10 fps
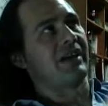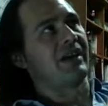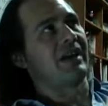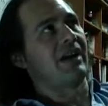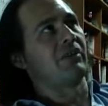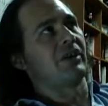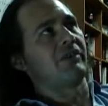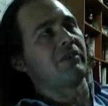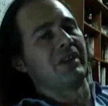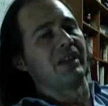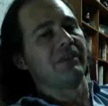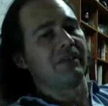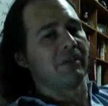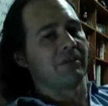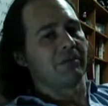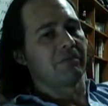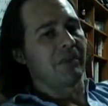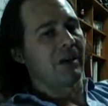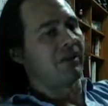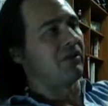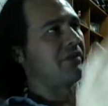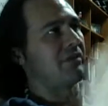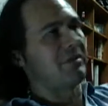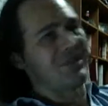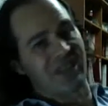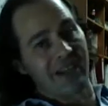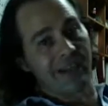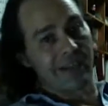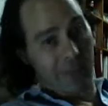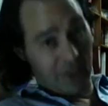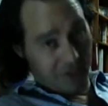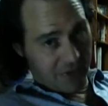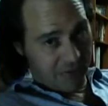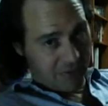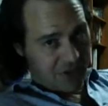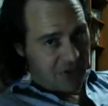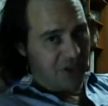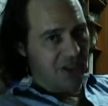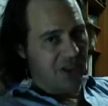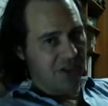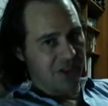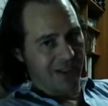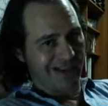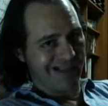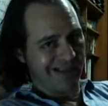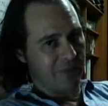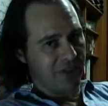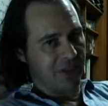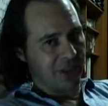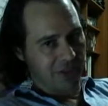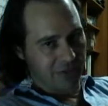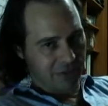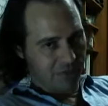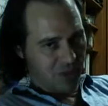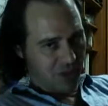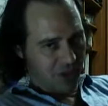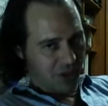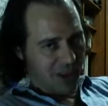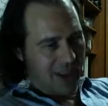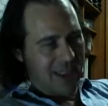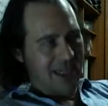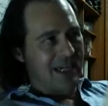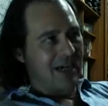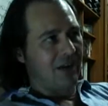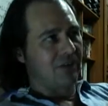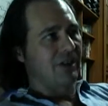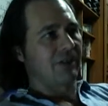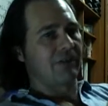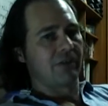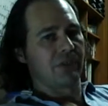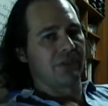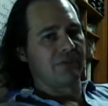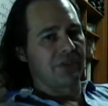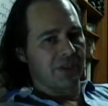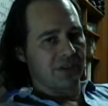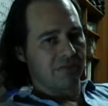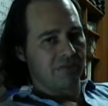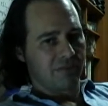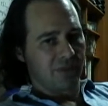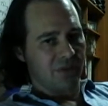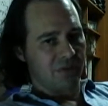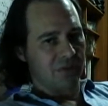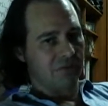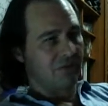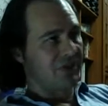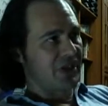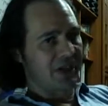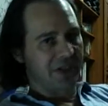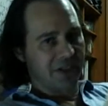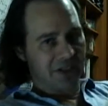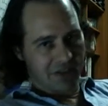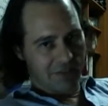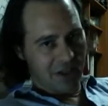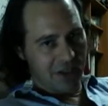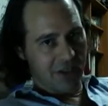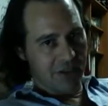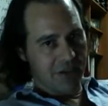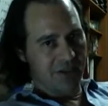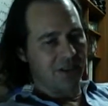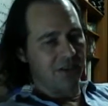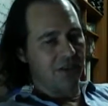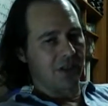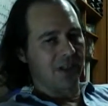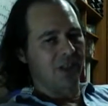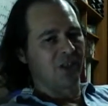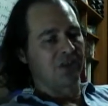Not how long have you been living here. How long have you been staying here, maybe, because stay is like limited live. Okay? How long have you lived here? Or resided here, in my case. Okay?